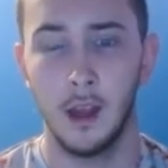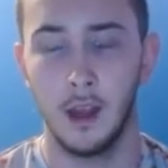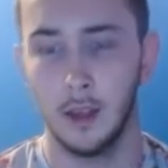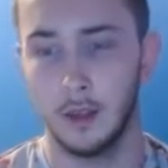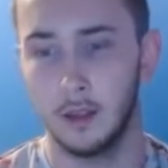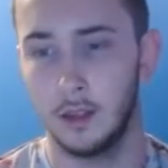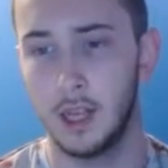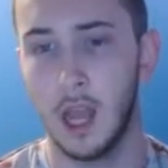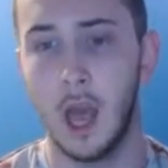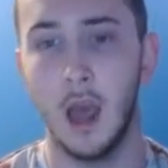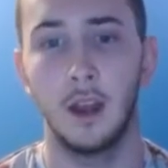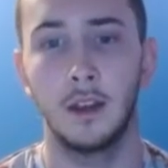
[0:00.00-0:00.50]

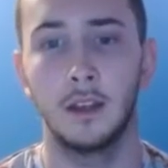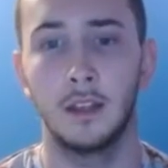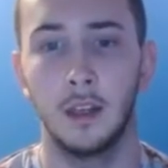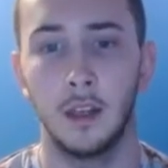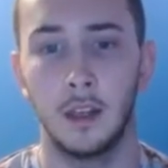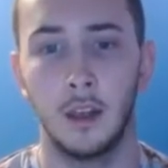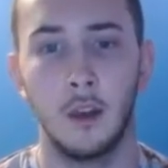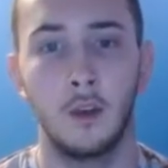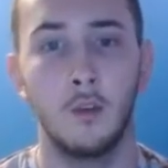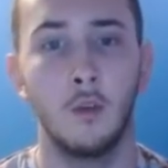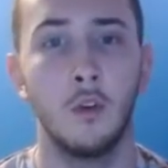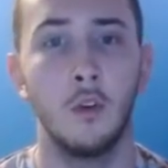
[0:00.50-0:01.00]
toxic
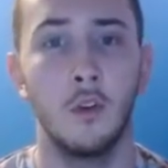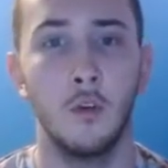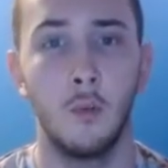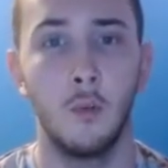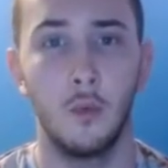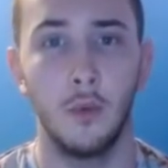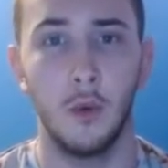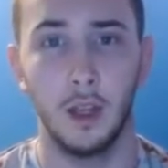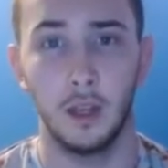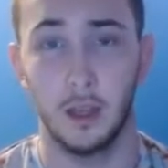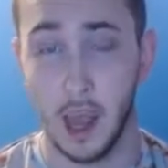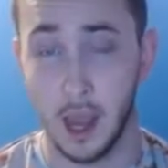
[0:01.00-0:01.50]
group
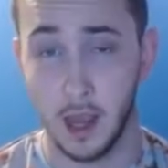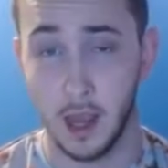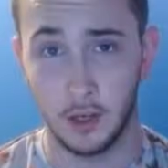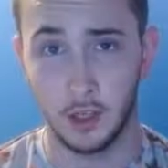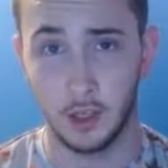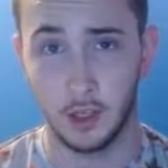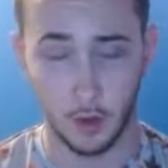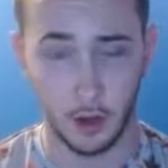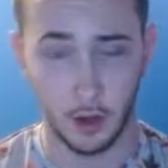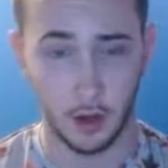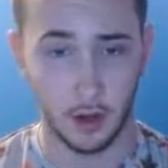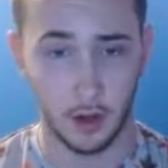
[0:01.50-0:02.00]
attached
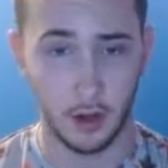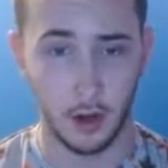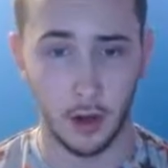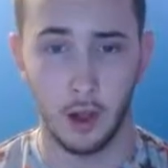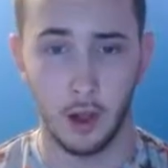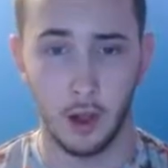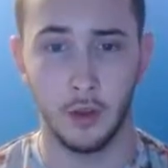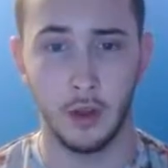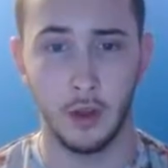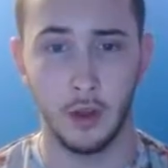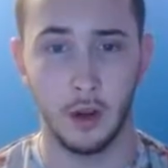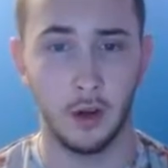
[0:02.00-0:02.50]
to it. You know,
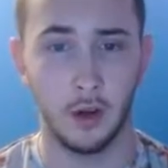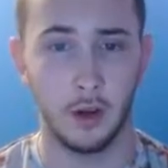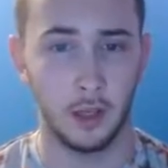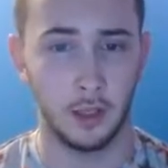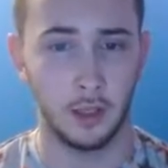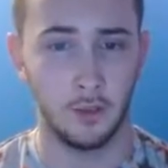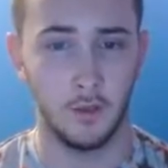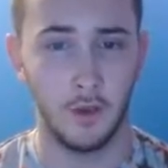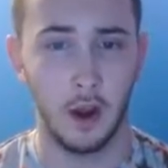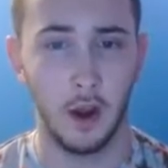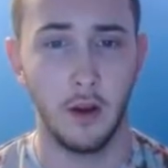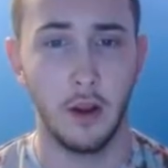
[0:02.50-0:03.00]
it's
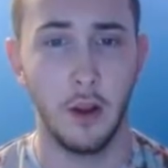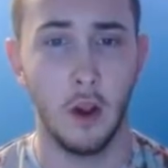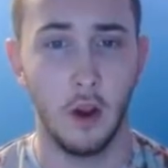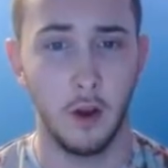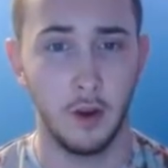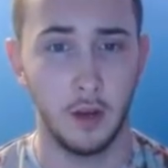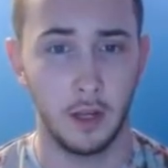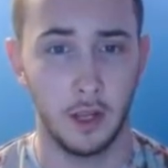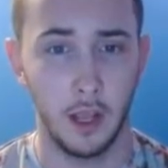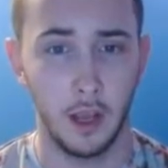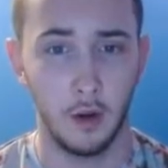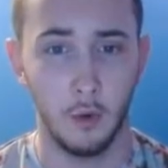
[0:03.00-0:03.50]
very hard to
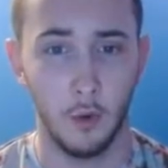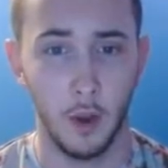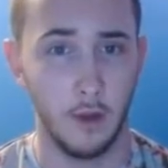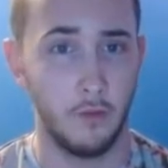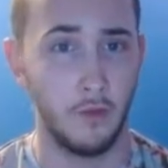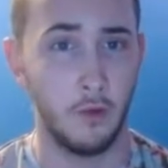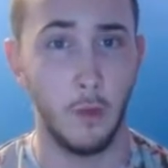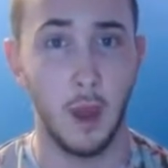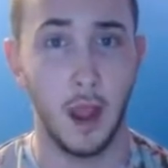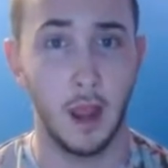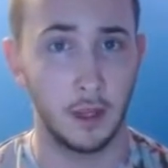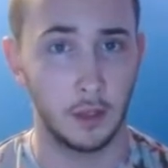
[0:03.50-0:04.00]
get away from
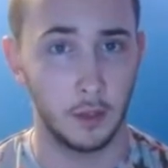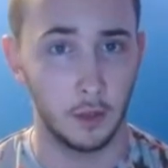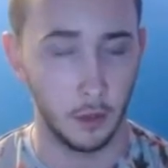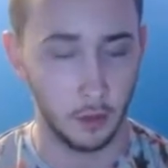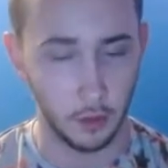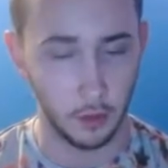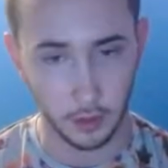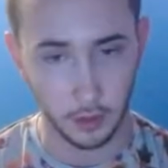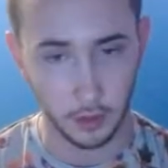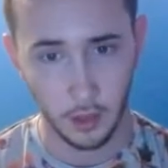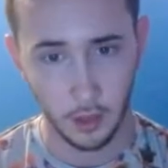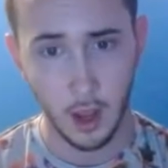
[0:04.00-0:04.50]

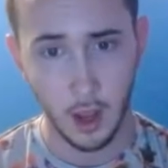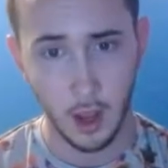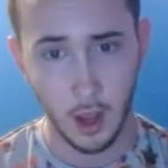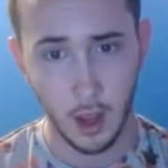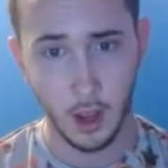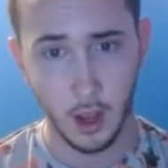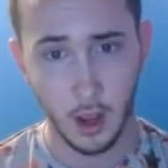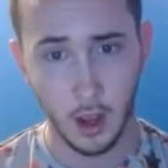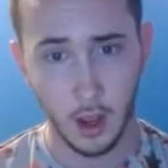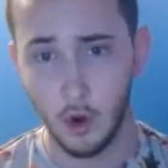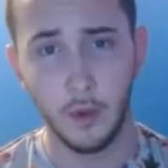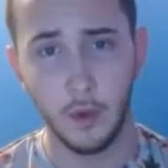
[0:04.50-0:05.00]
assholes.
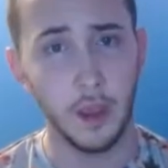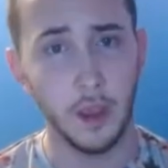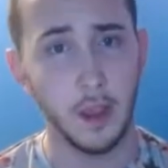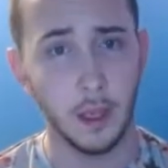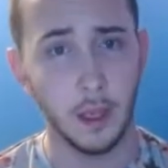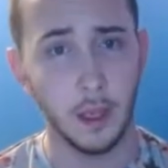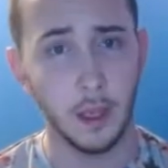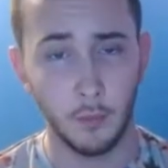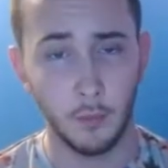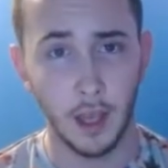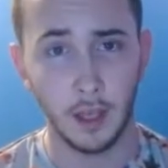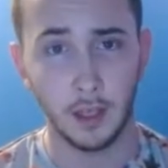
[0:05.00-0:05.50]
Normally, it's
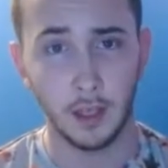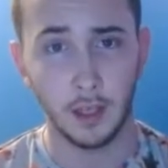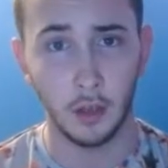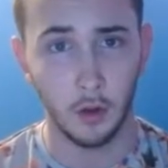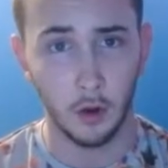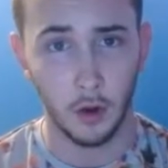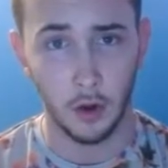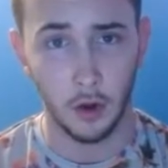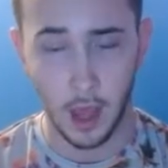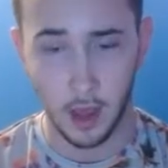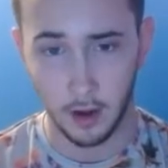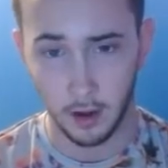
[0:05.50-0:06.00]
best to
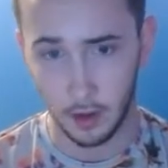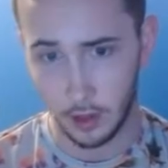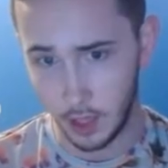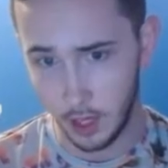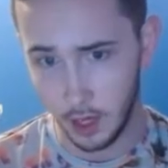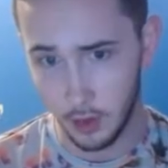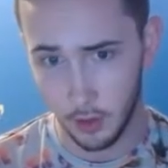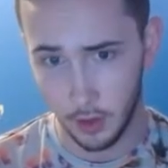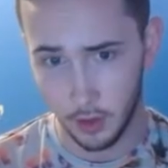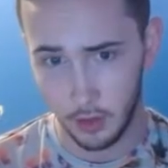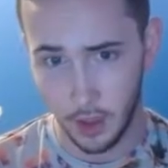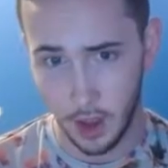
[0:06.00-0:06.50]
learn how to deal
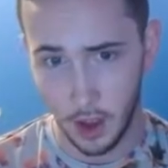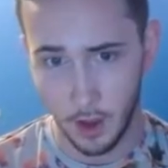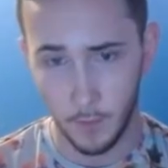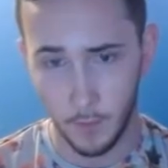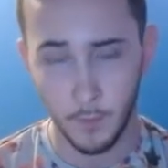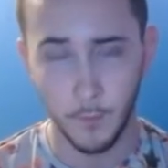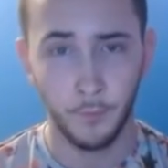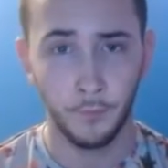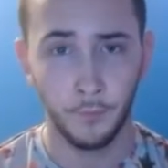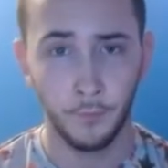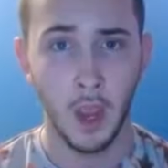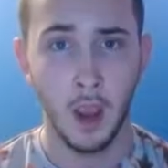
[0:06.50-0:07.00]
with them.
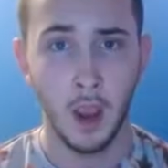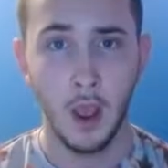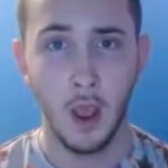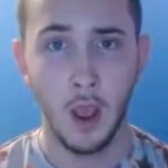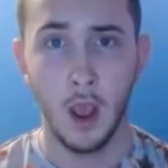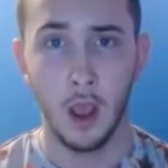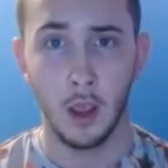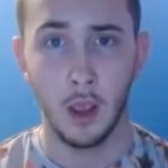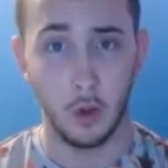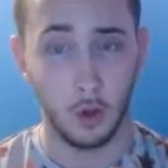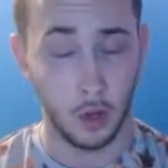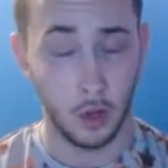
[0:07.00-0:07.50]

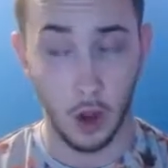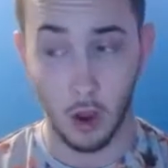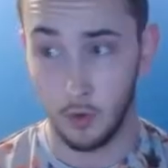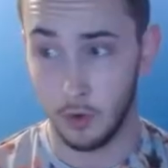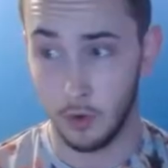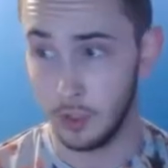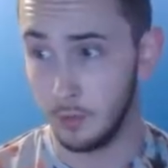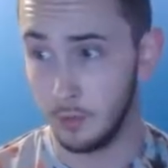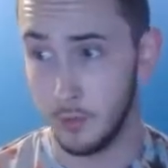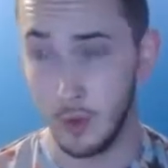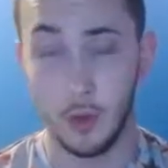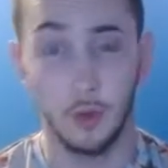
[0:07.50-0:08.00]
You can always
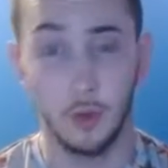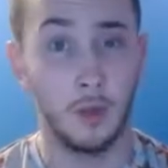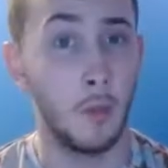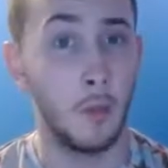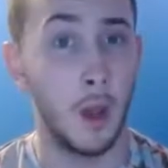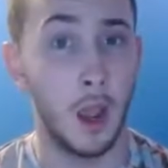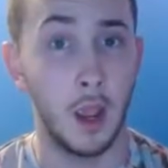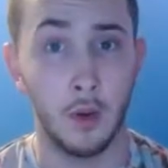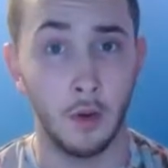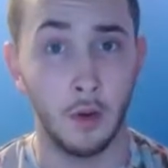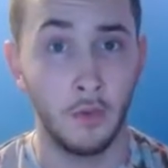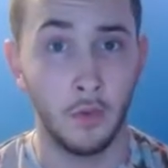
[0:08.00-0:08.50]
mute the
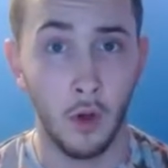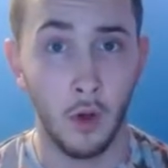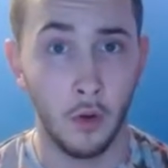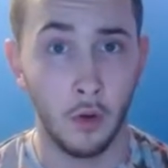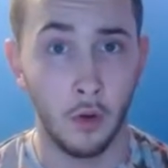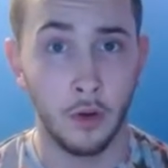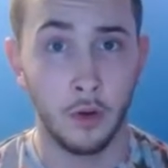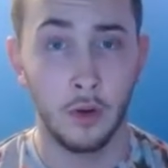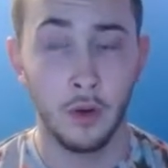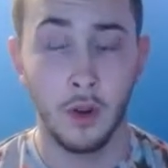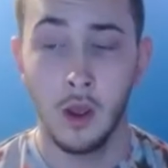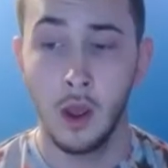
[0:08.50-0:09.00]

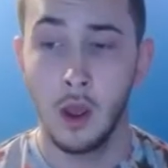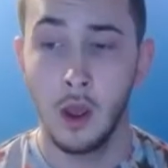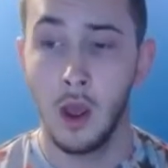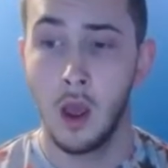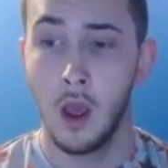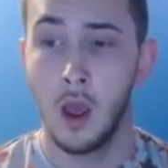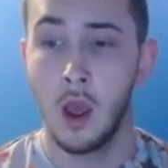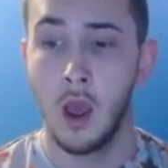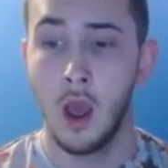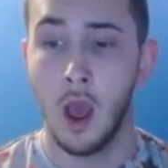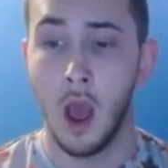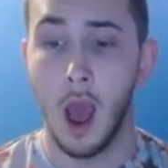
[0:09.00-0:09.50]
microphone.
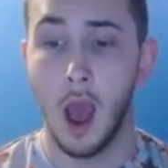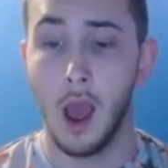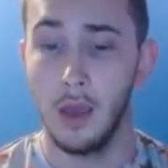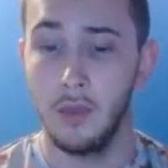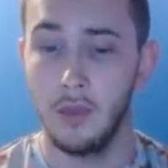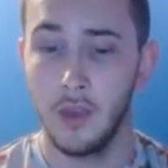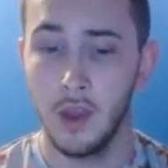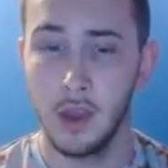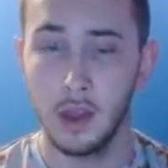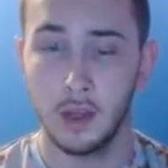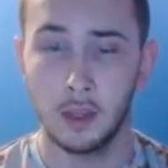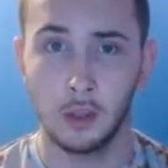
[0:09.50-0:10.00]
I
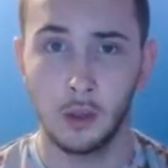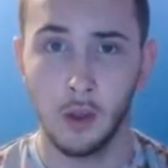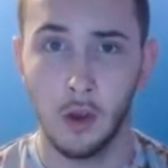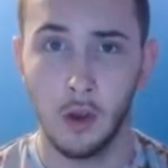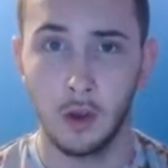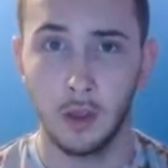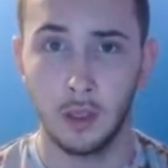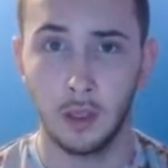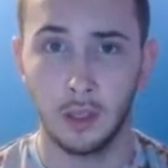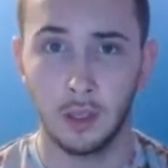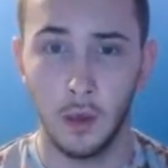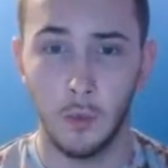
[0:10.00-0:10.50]
think as long
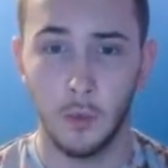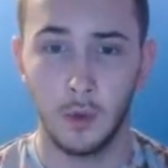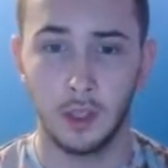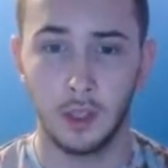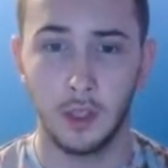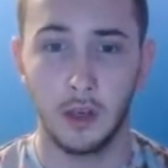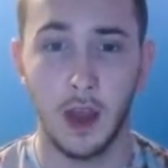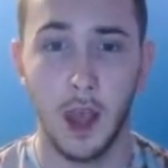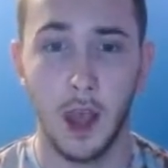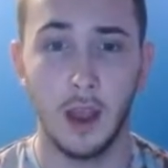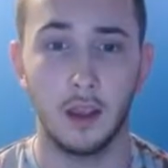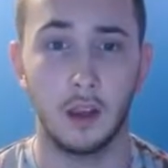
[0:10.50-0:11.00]
as someone's
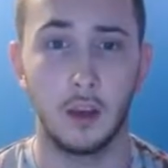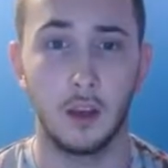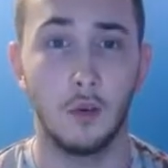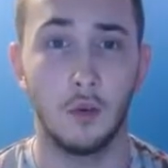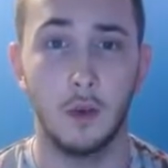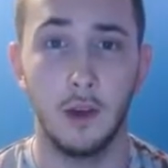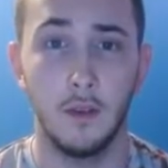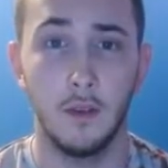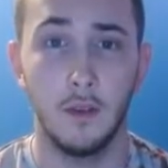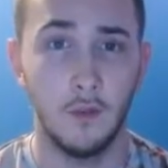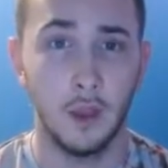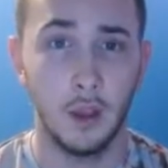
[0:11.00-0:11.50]
not
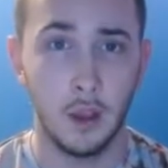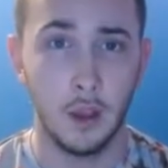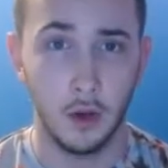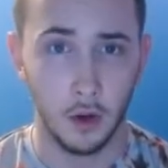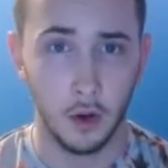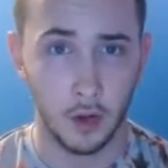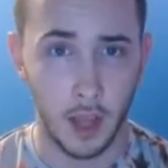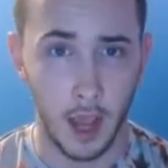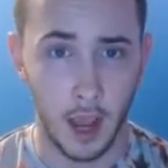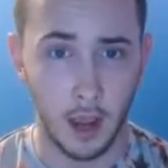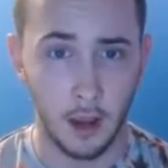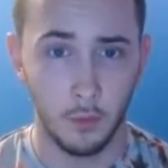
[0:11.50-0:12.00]
griefing your
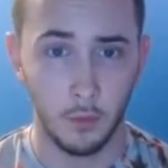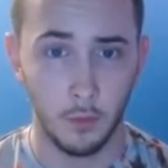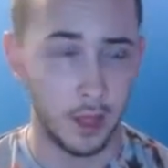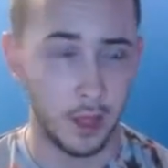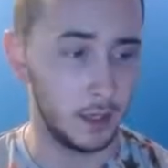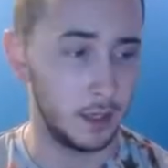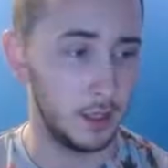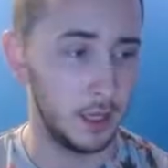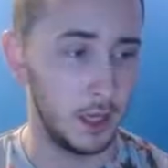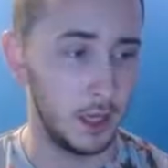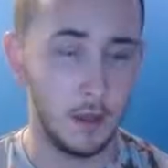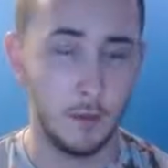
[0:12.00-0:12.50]
game, like
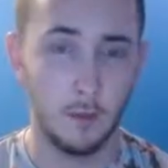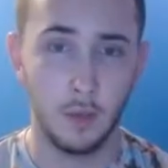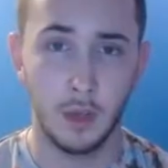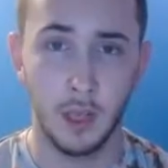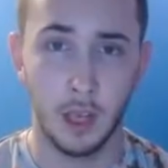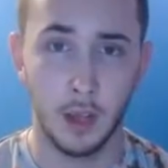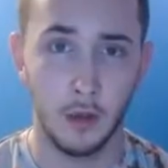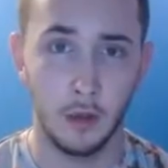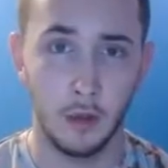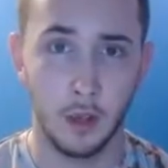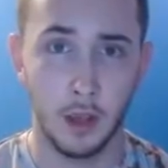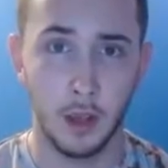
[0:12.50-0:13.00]
team
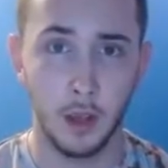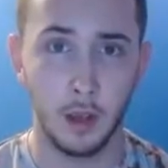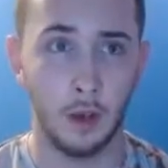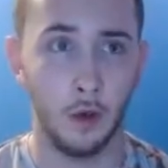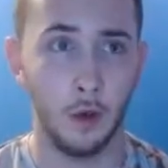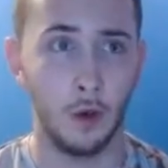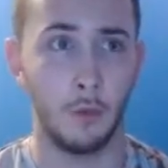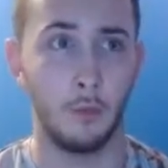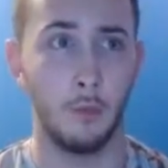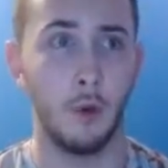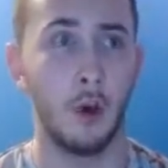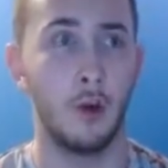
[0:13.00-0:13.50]
killing or
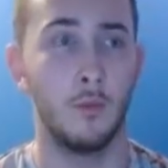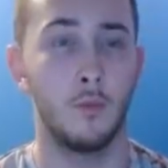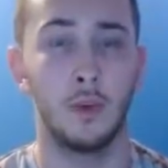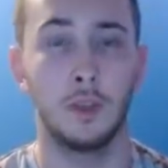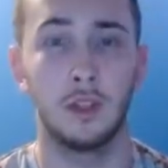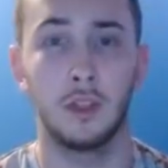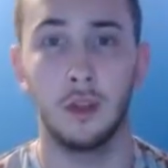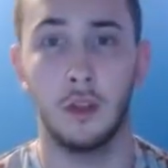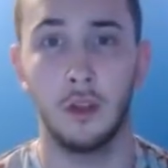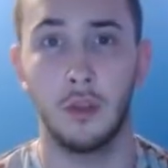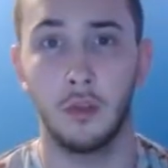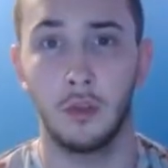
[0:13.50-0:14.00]

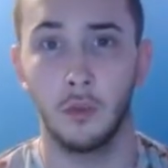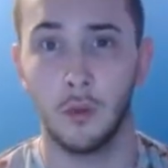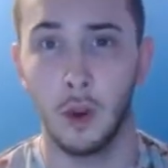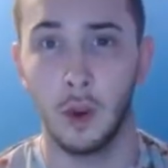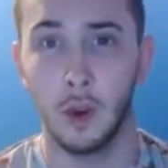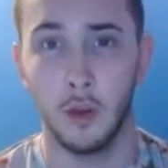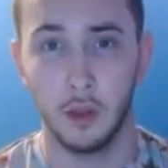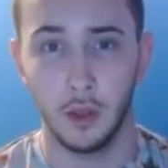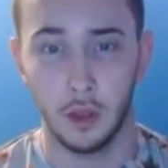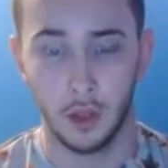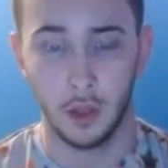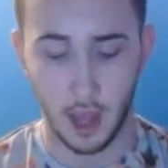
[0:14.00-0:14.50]
purposely throwing
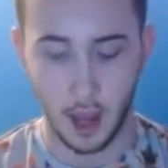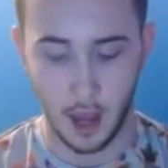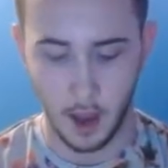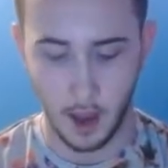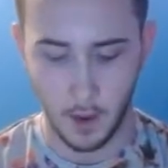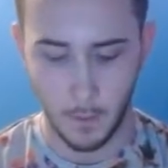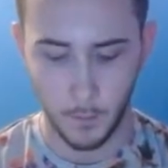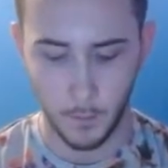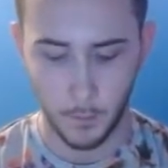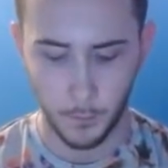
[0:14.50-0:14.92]
the game,